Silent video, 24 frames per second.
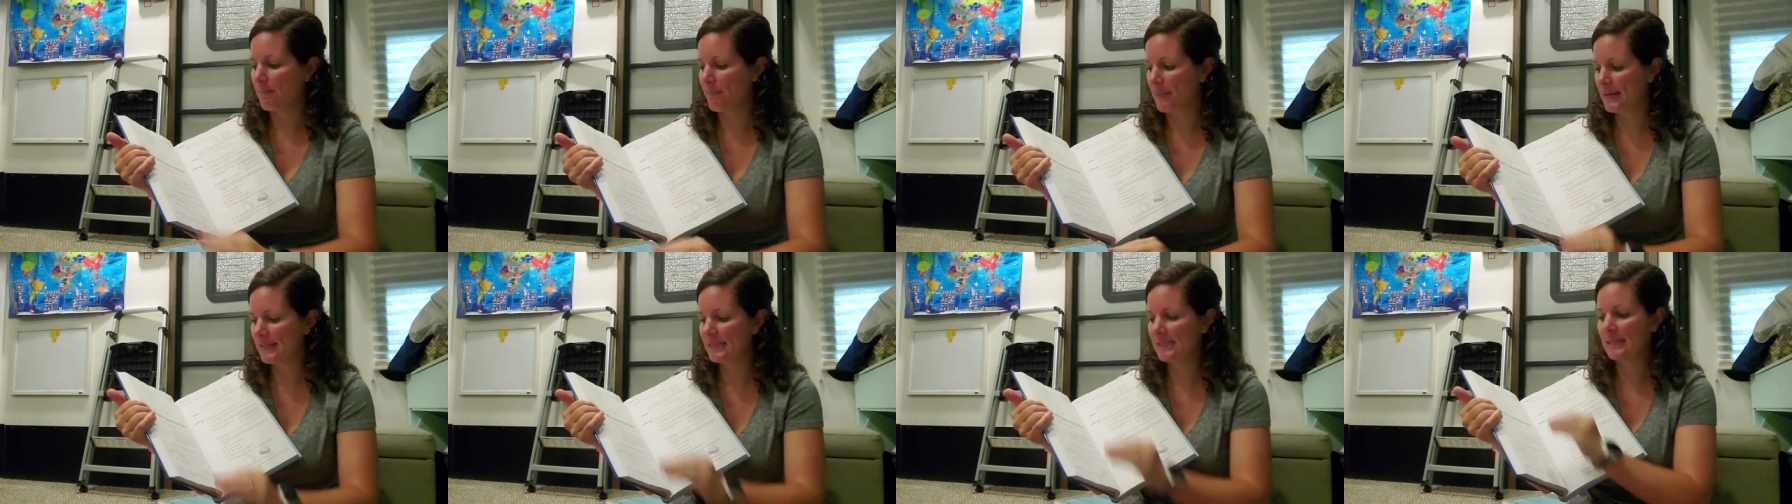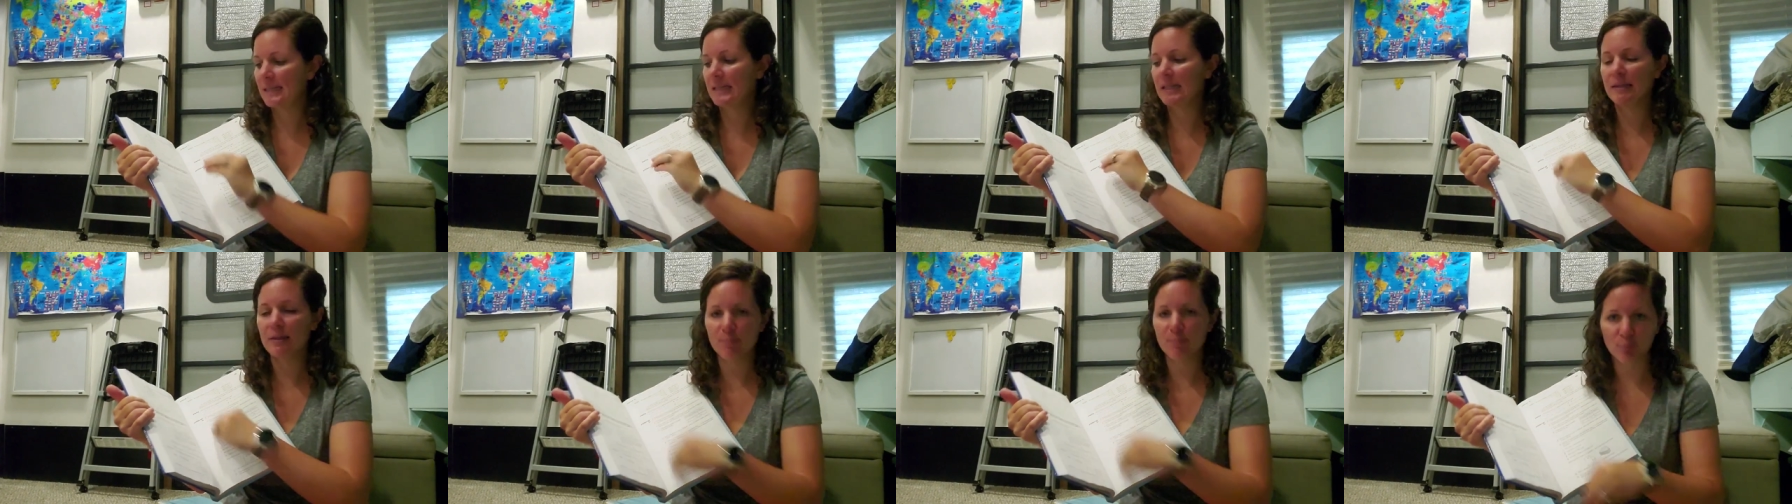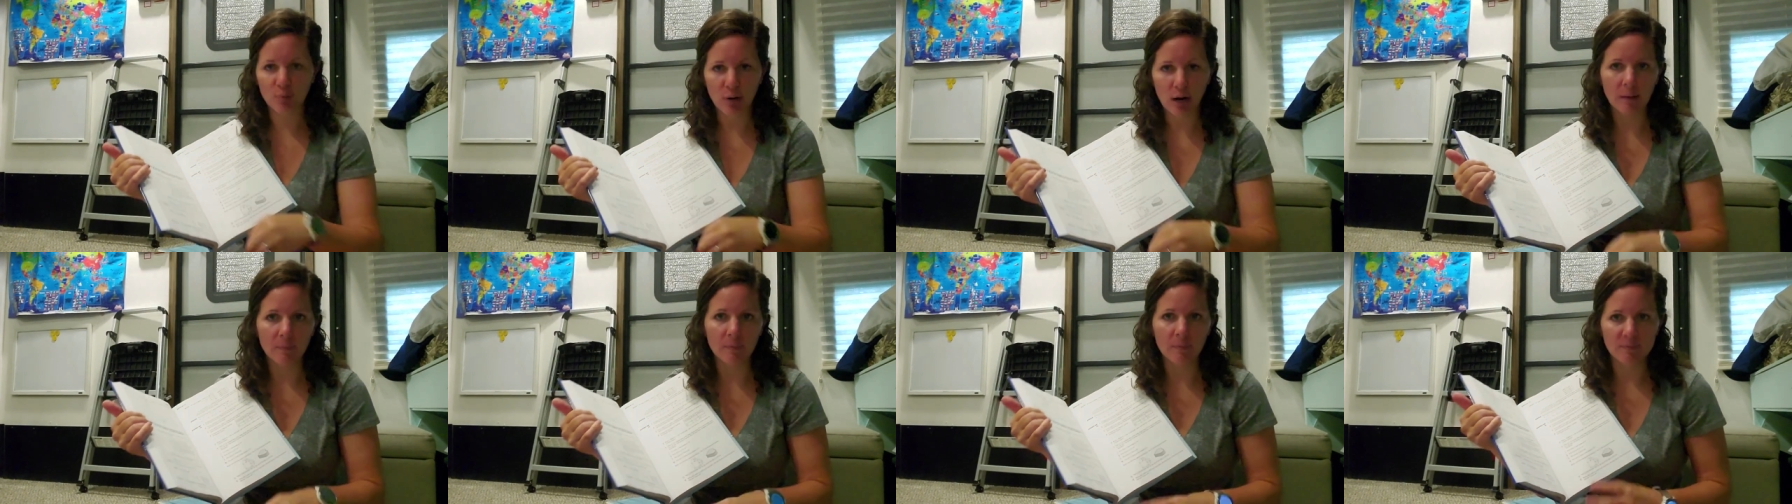basically the
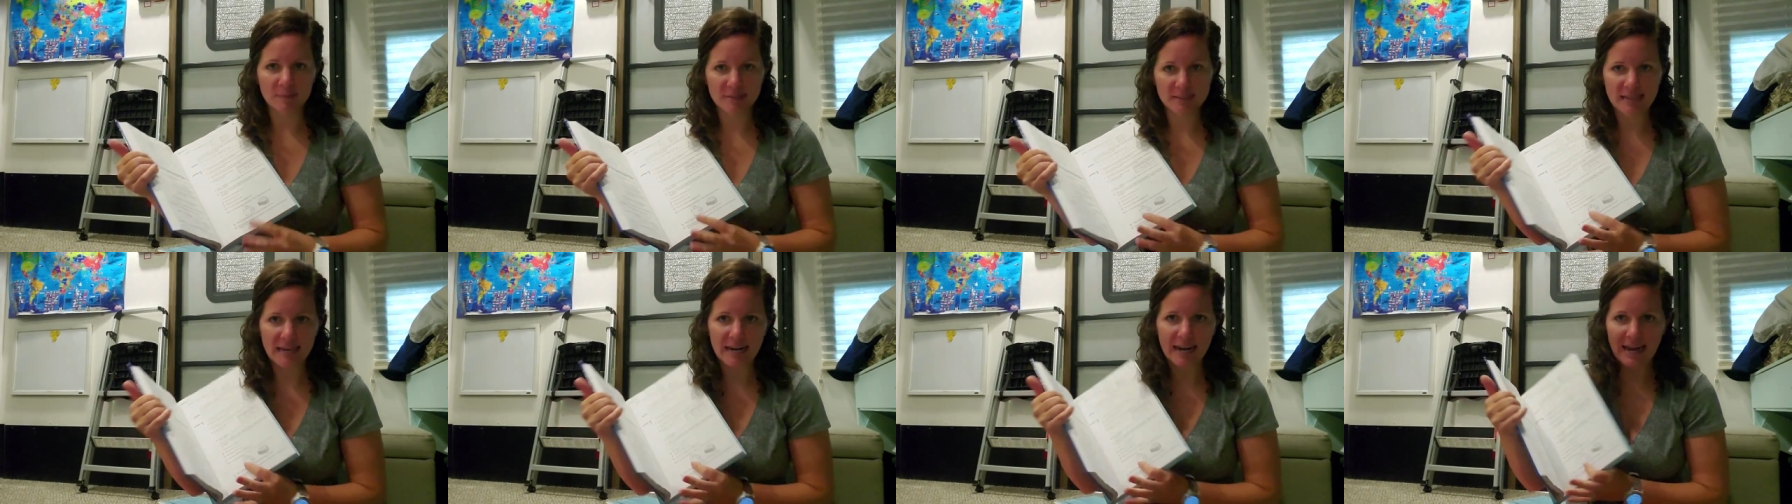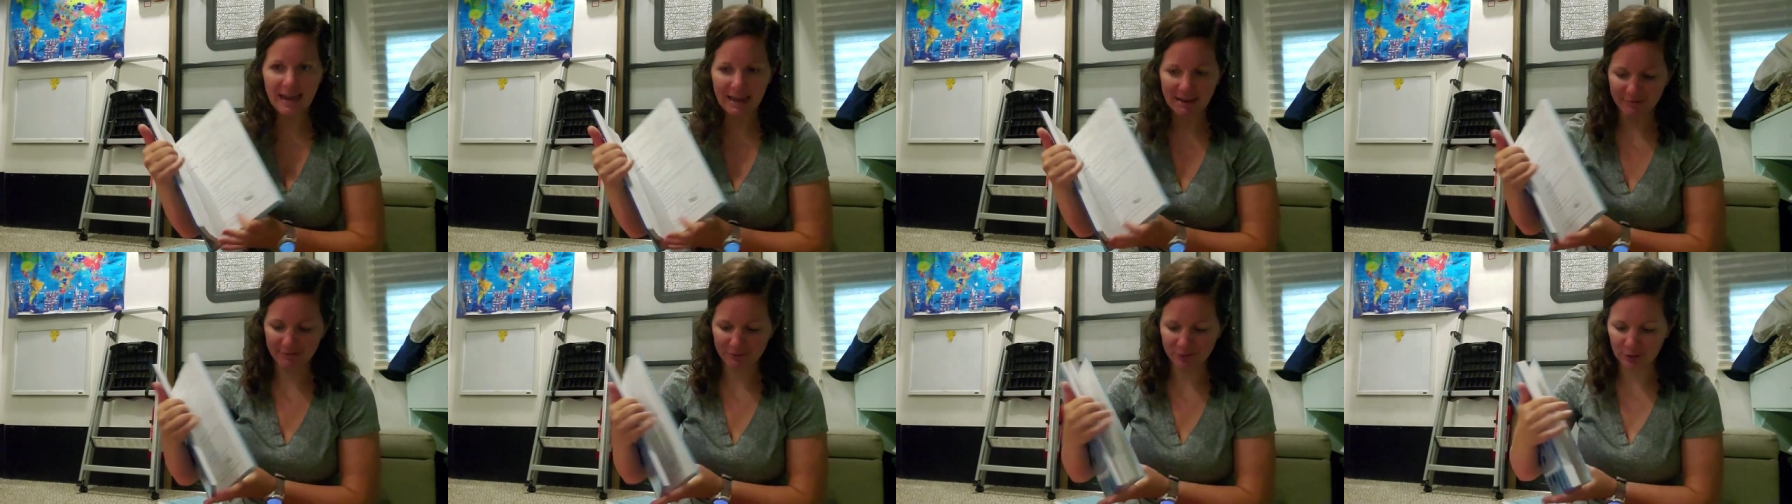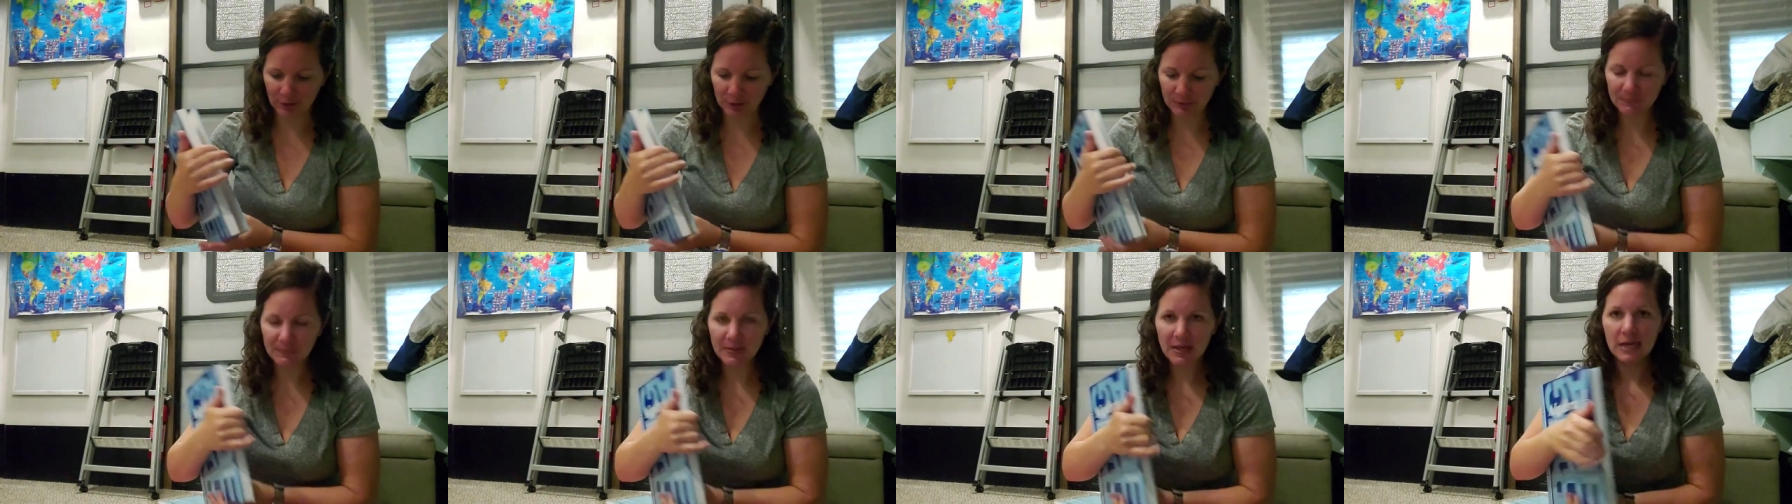problem set
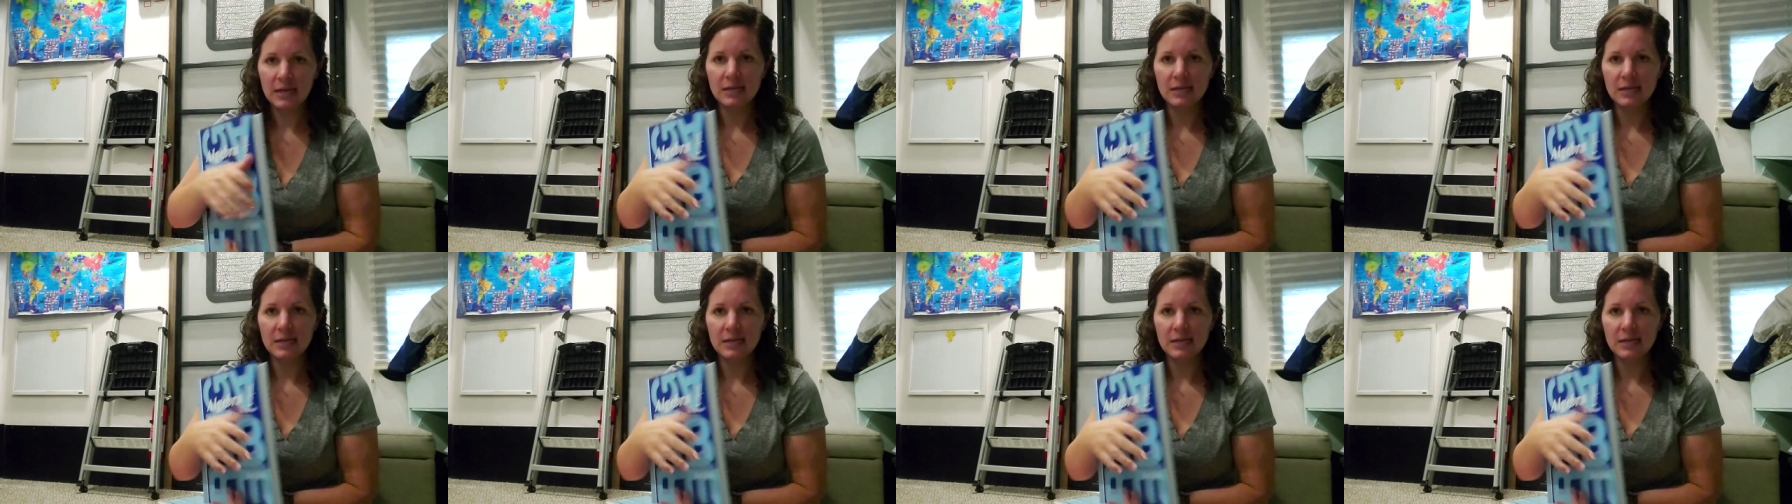after.